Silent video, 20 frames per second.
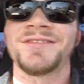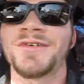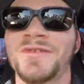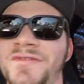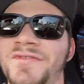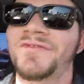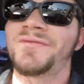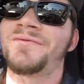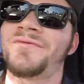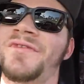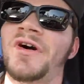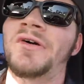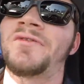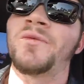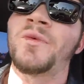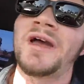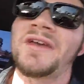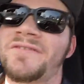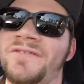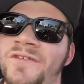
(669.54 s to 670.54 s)
So
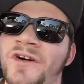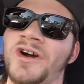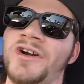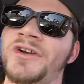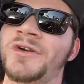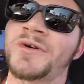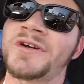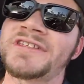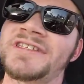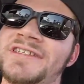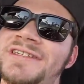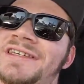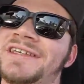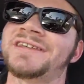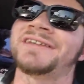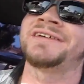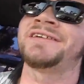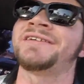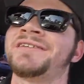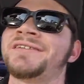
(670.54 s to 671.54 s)
wet fart noisy,
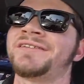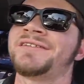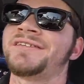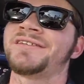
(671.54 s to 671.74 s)
you know?